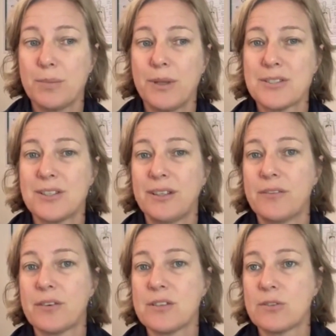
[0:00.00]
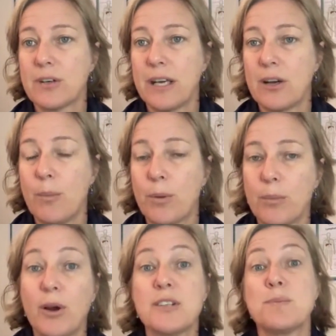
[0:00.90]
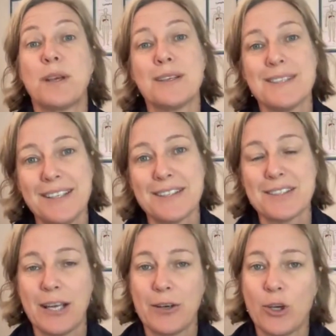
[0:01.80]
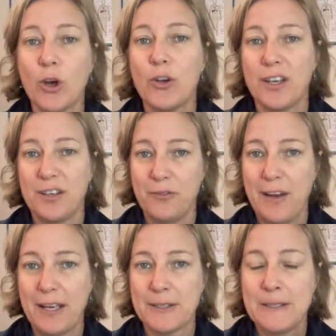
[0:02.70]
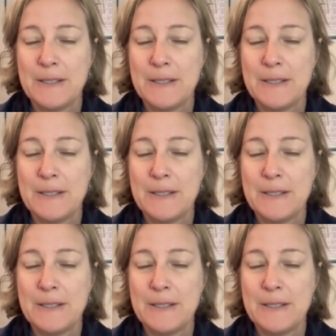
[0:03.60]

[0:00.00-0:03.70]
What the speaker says: Plus, your liver is already compromised because it's got coated in fat.